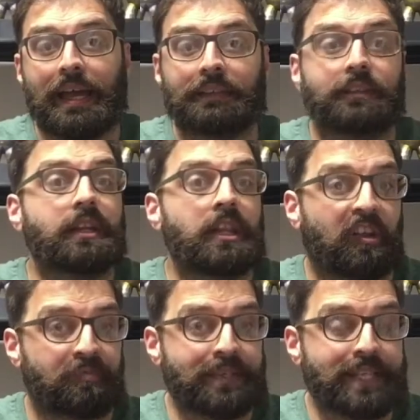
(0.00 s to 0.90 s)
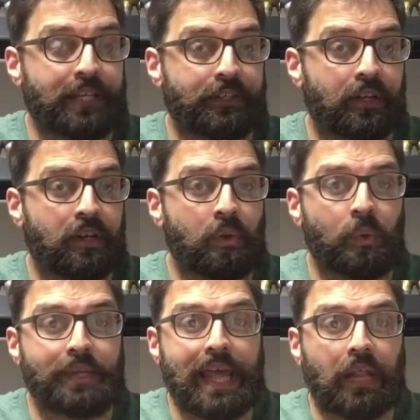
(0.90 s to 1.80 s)
and Love Me Tender
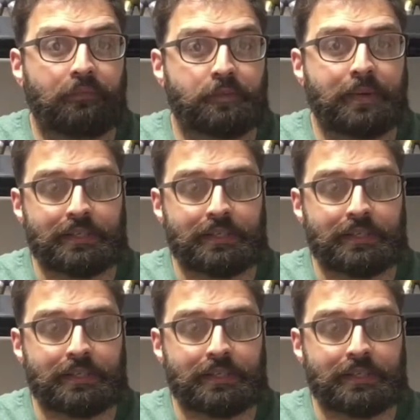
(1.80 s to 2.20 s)
with Elvis